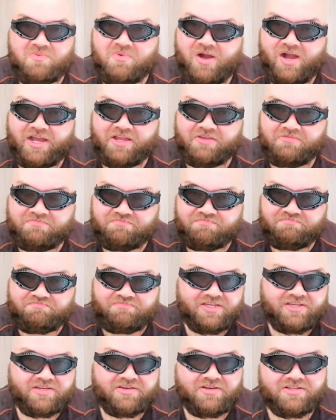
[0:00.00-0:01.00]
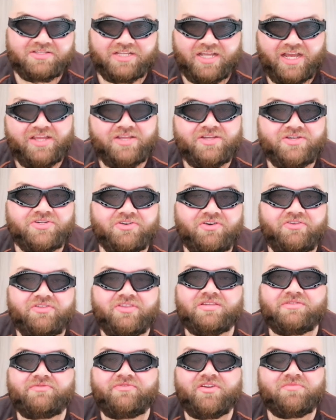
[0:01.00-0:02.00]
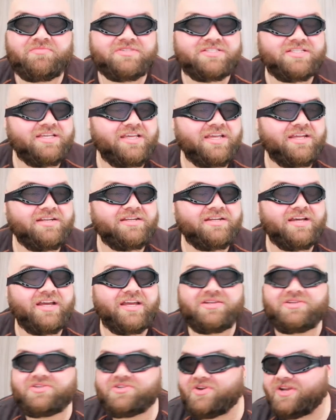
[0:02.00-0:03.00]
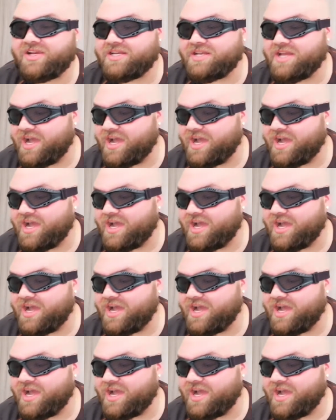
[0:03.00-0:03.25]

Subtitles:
why, because I enjoyed this film as a kid and I enjoy it